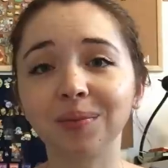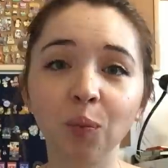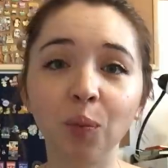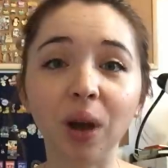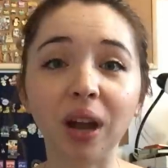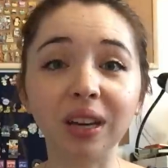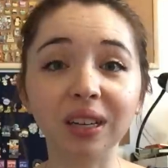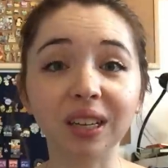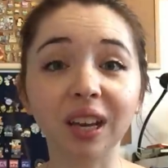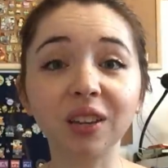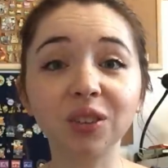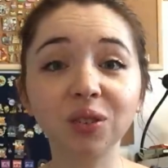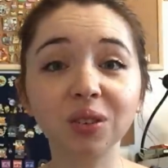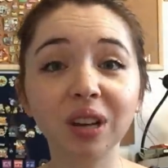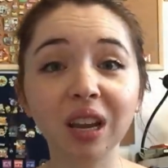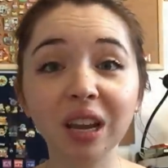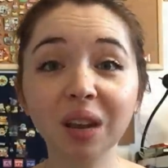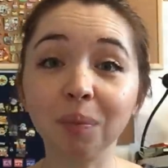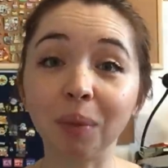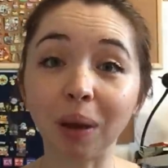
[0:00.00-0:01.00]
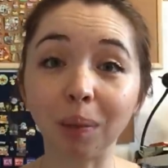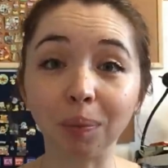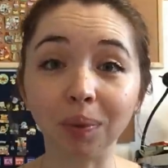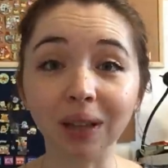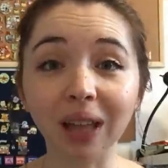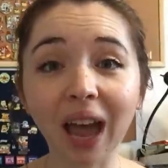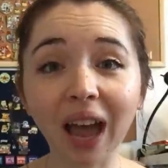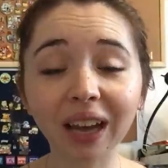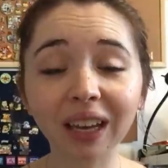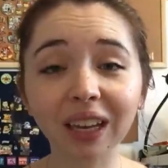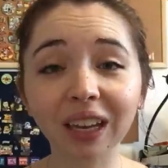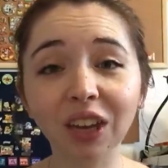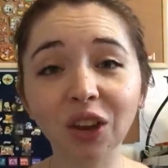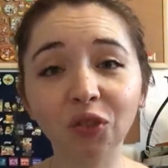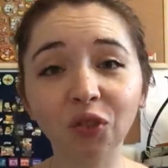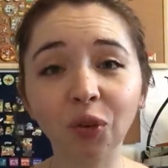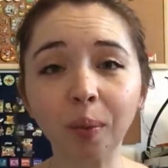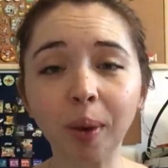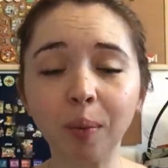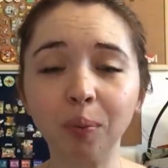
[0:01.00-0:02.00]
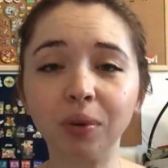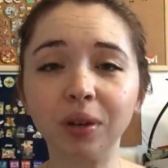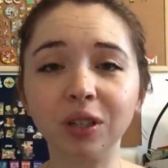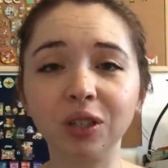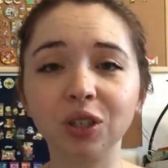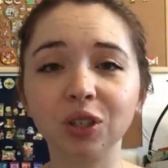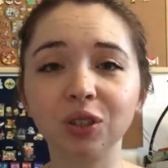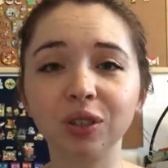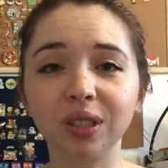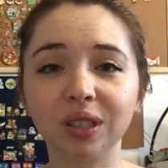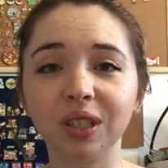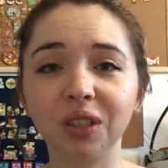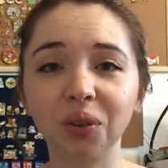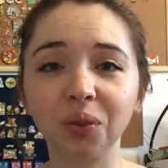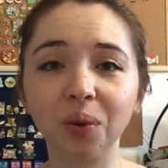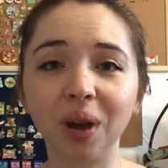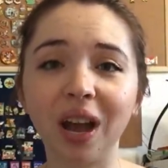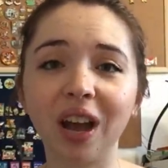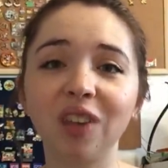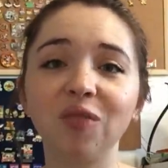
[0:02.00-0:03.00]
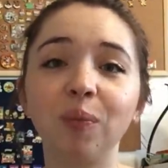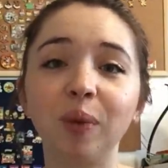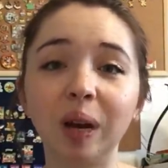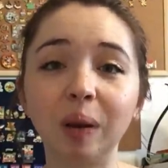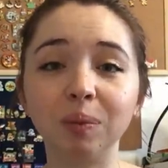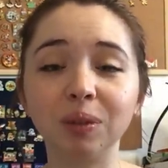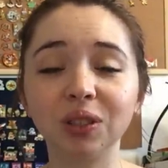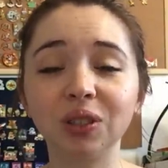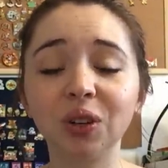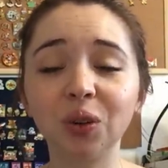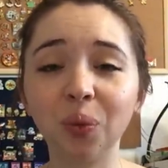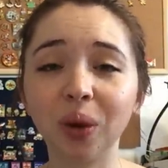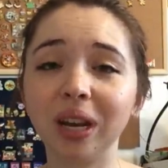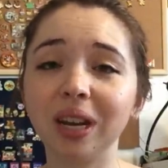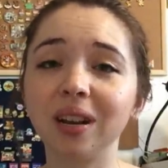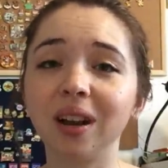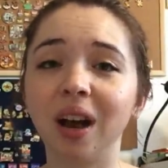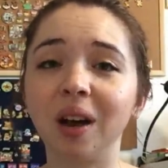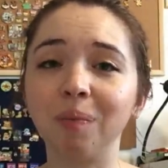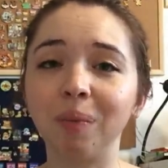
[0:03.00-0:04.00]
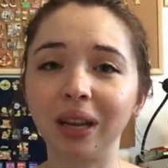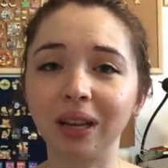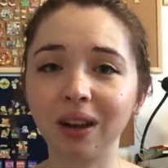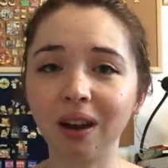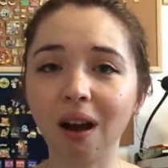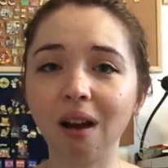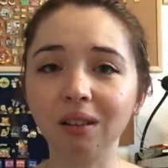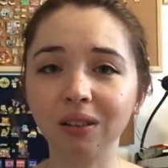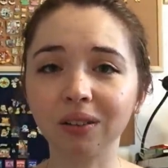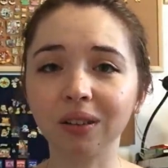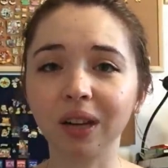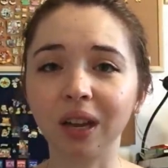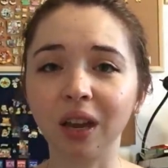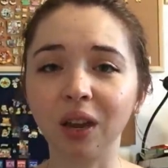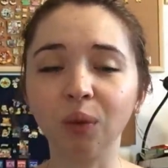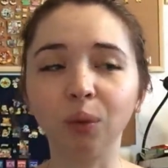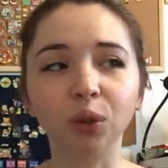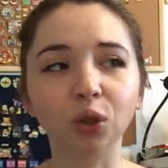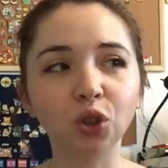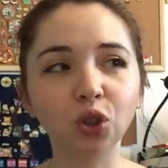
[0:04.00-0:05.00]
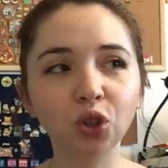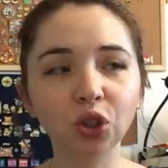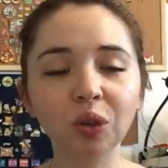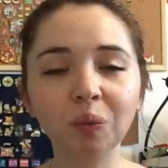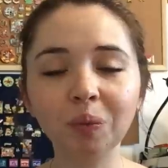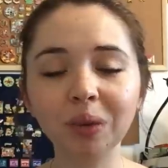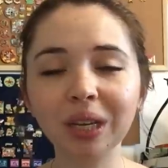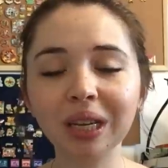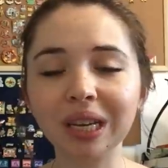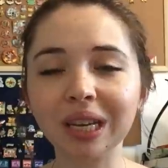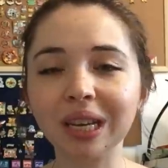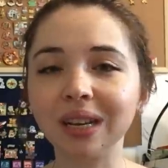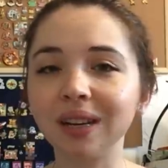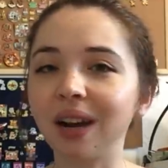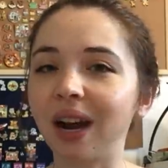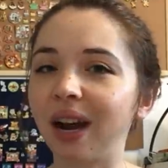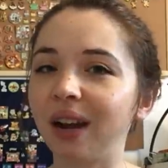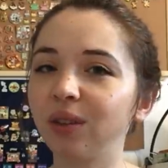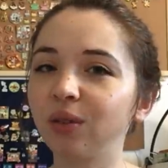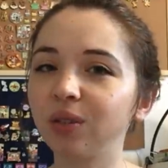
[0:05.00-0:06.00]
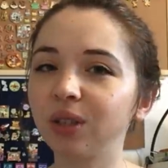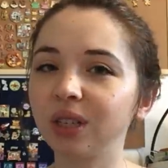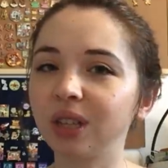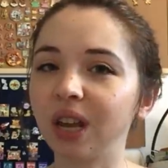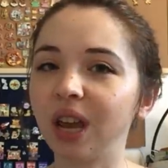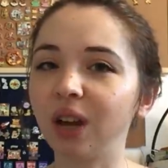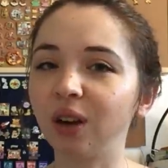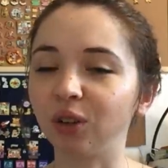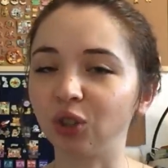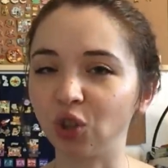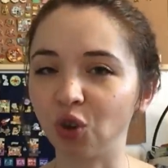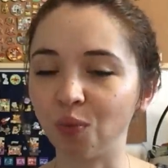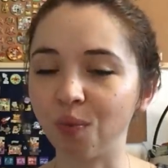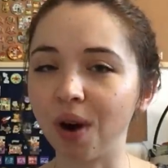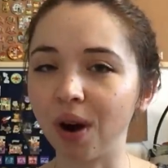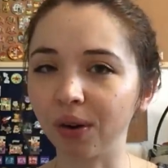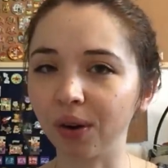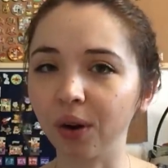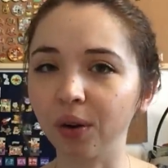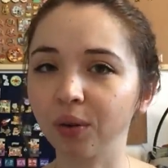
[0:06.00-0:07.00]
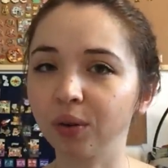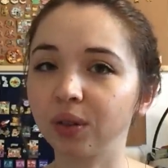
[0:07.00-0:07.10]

But yesterday my black ink for my printer did arrive, but I'm still waiting on my color ink, which should be in either today or tomorrow.